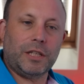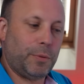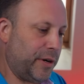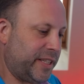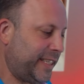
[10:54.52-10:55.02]

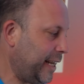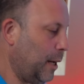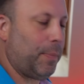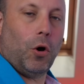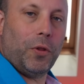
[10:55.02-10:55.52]
so we're set
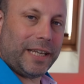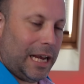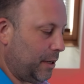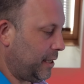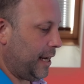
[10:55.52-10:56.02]
up on the
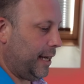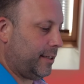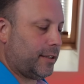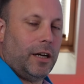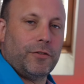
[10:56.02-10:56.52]
gaming
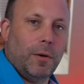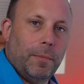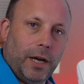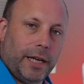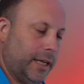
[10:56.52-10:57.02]
desk. I've got
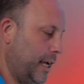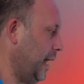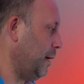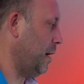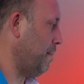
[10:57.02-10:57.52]
my
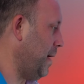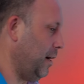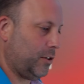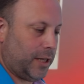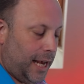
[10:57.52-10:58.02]
Alienware
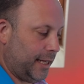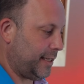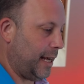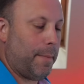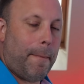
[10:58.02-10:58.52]
mouse and
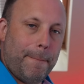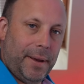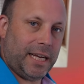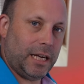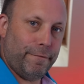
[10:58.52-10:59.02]
headset
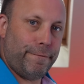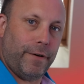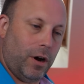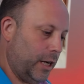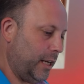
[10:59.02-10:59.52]
picking up
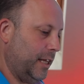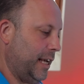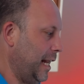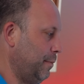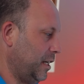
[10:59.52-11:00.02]
fine in the
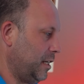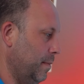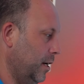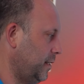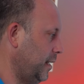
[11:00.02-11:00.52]
Alienware
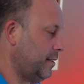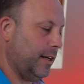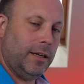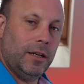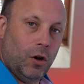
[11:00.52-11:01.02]
command
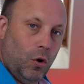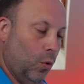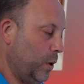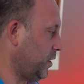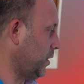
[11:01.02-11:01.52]
center.
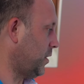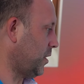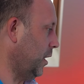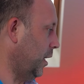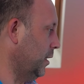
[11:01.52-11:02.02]
Always a good
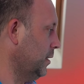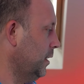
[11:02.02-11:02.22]
start.